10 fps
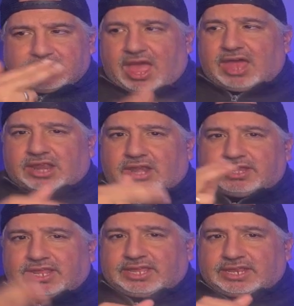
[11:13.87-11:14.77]
not
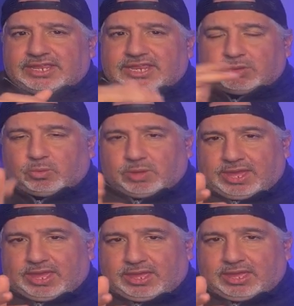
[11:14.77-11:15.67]
articulate in a
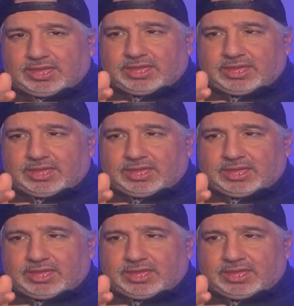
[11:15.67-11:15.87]
way.